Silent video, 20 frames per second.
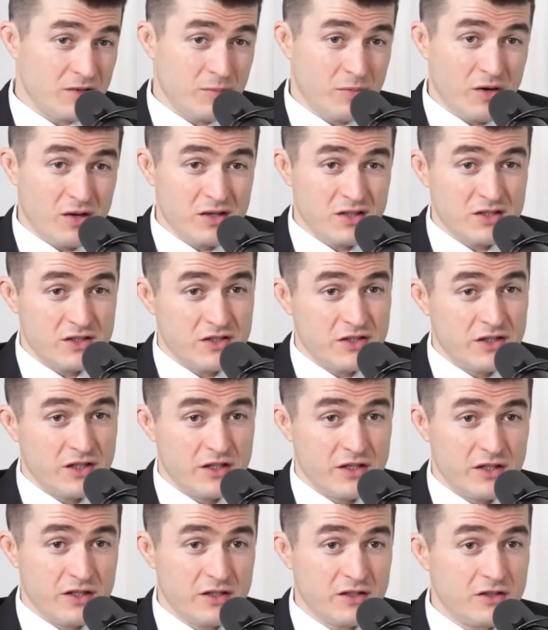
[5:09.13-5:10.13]
about
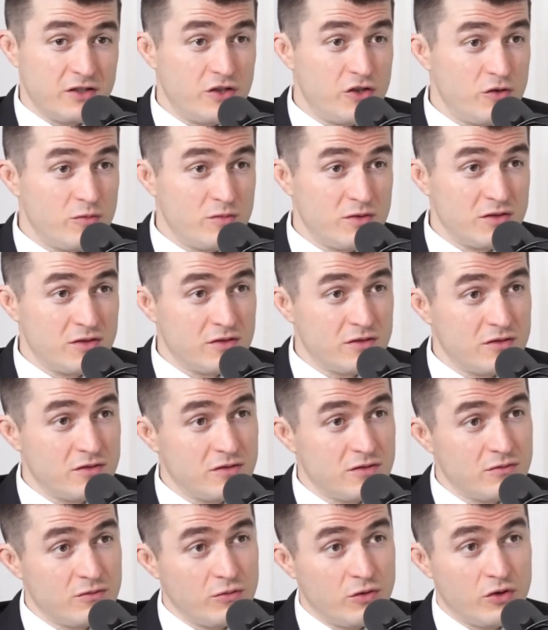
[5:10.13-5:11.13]
engineering and humans.
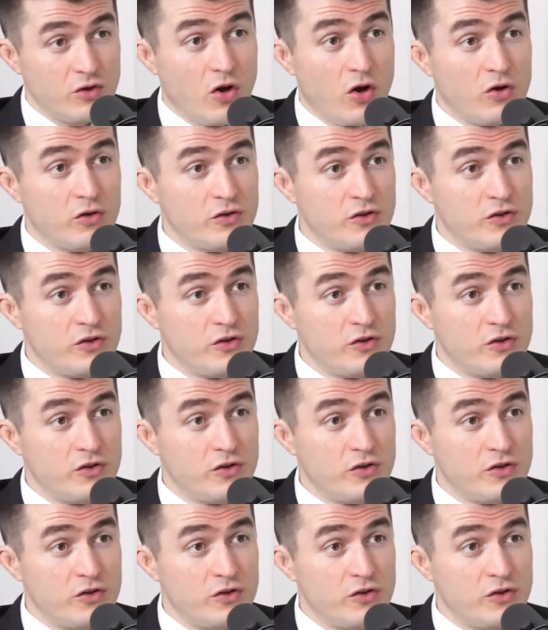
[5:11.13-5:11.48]
We're all